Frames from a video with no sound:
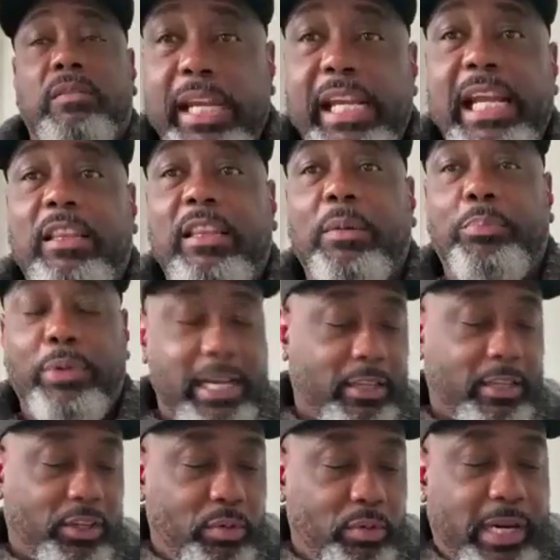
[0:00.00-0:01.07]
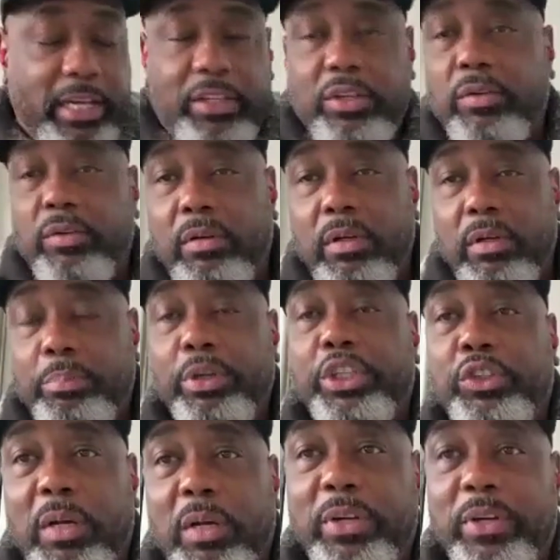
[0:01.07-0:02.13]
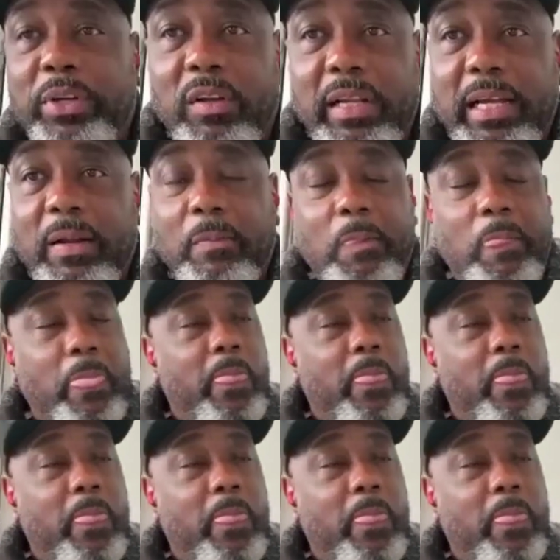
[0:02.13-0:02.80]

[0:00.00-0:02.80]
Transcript: But he got the bread to do that too, put you up and all that.